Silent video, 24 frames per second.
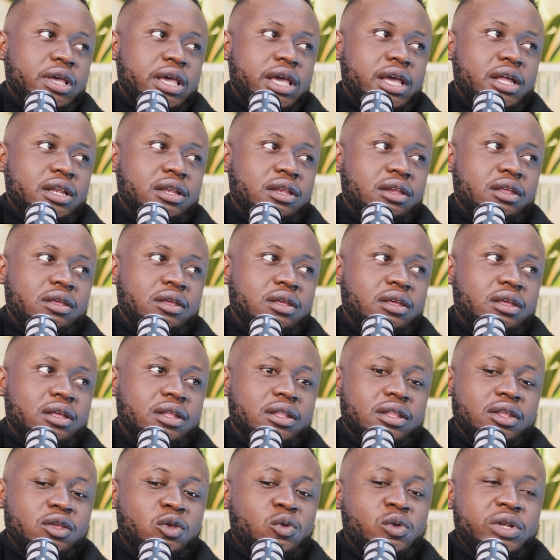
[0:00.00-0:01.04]
And
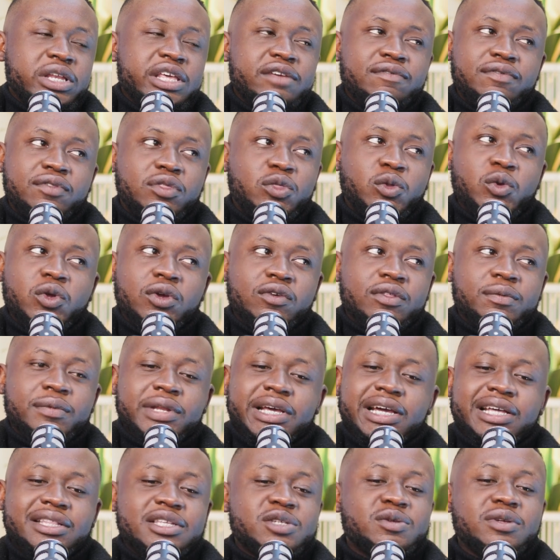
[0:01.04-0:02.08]
you leave 3 of them
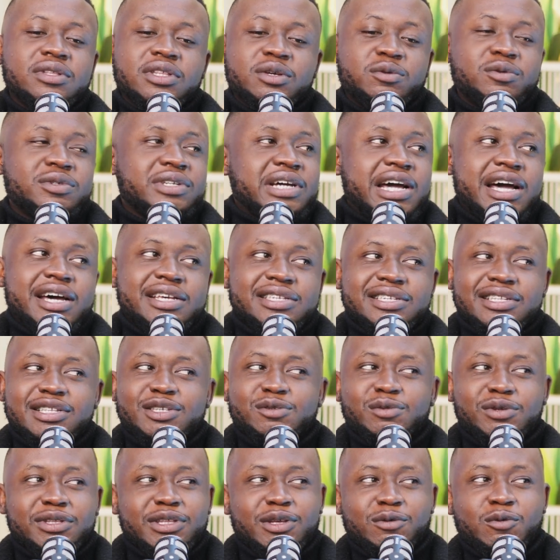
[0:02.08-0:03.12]
like, this one they won't ask,
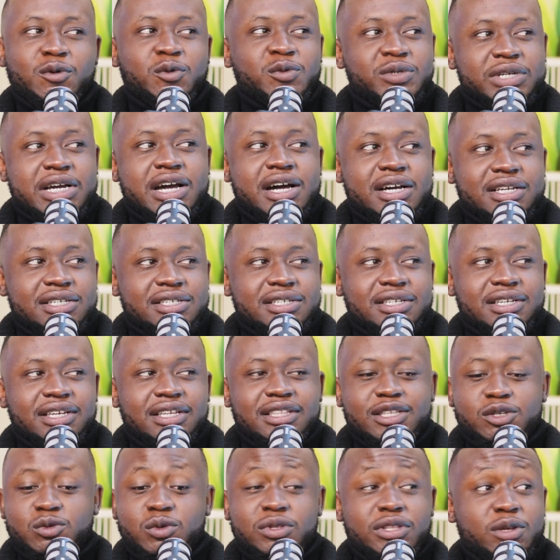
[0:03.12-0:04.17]
this one they won't ask,
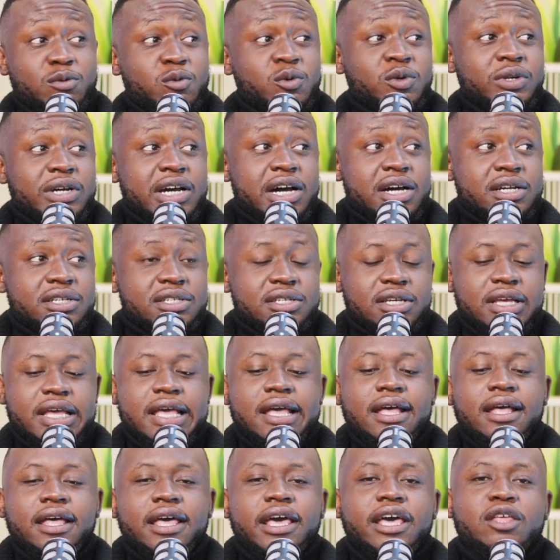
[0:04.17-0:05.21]
this one they won't ask.
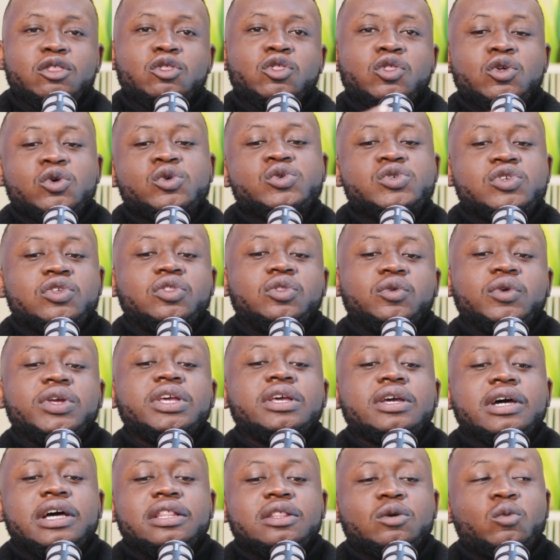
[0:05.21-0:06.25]
And those
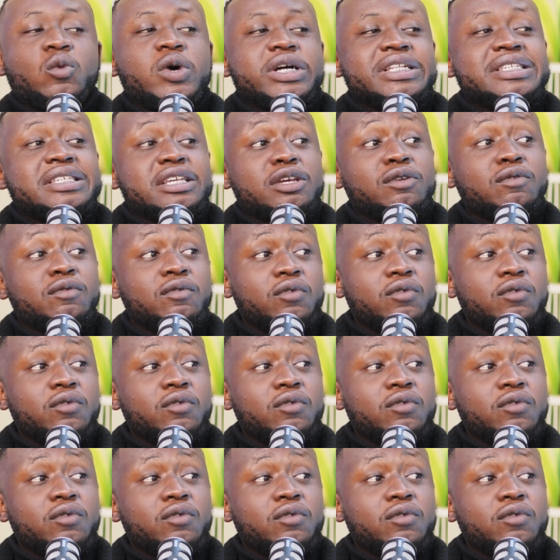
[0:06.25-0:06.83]
3 are the ones in